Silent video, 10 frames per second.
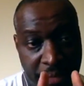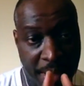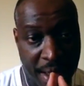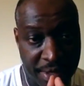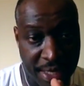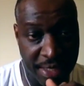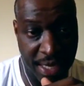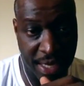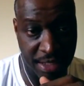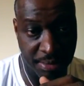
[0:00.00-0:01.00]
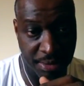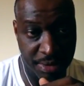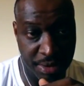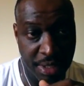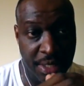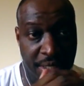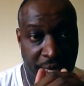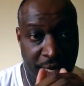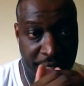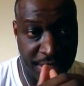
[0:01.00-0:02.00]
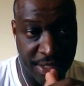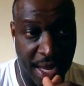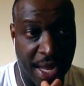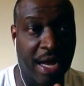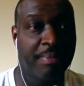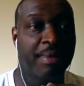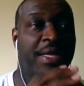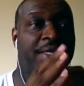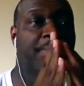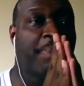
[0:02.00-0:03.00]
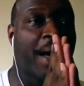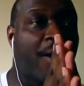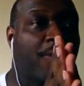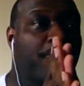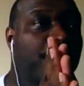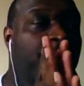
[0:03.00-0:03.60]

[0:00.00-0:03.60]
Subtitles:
about the intangibles. Getting a job is about